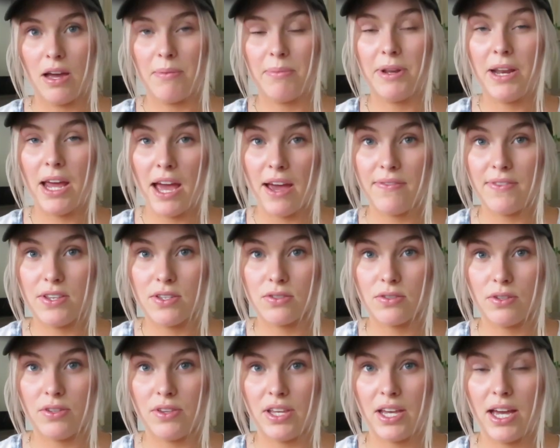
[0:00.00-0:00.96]
I'm going to have these
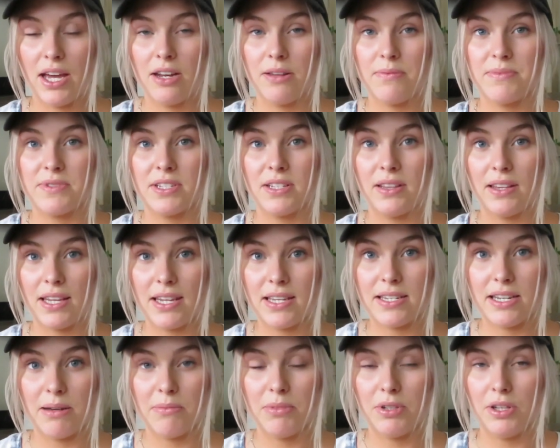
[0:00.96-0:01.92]
clothing items linked
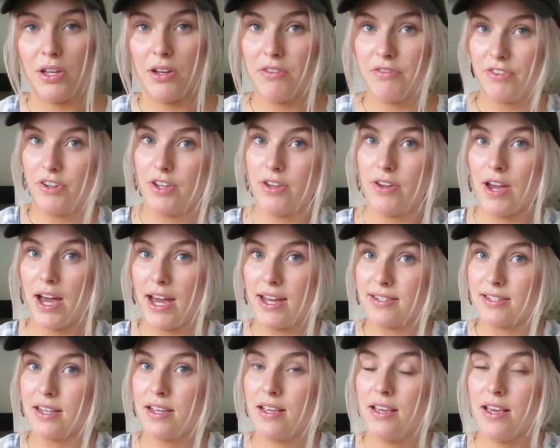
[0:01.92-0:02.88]
down below for you
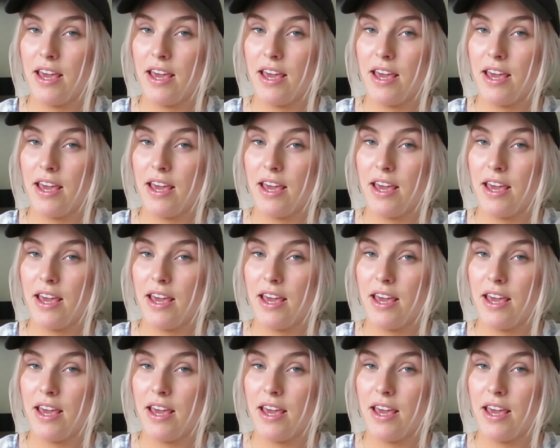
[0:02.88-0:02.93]
guys.